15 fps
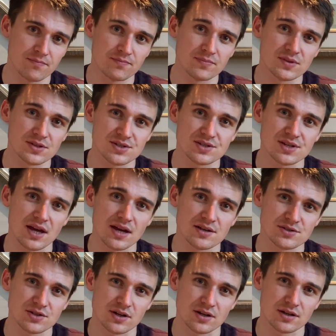The stakes
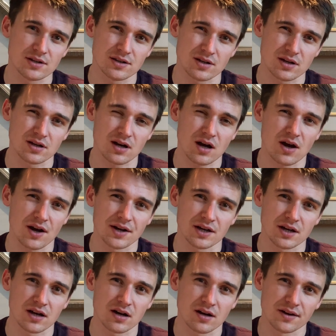are kind of
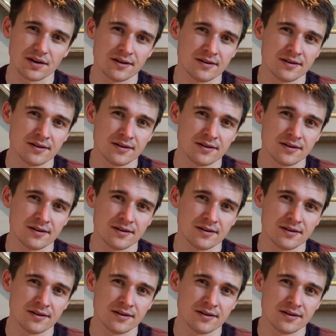gone.